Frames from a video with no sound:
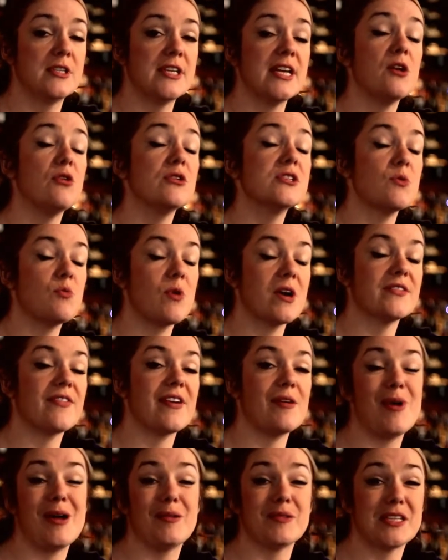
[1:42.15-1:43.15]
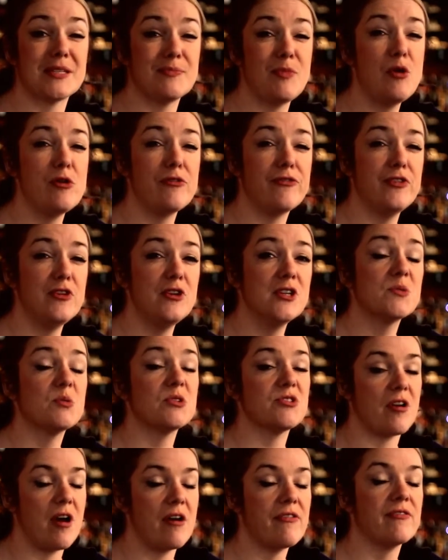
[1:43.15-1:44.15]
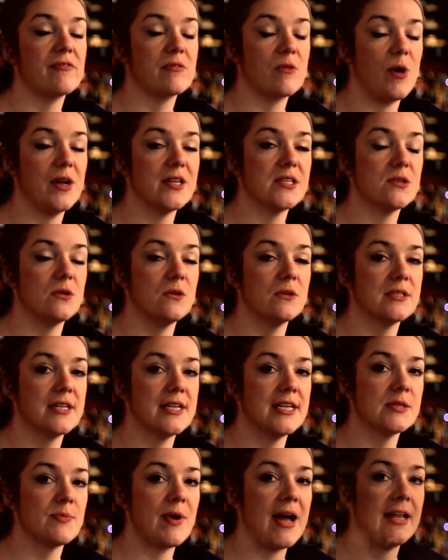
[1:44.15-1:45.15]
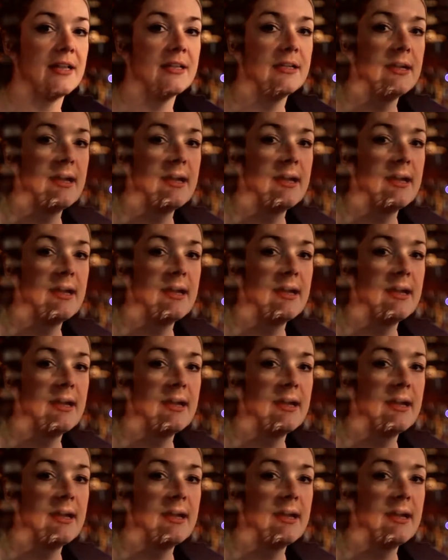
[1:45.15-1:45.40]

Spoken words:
It also works very well with smoked foods, which are often quite salty as well.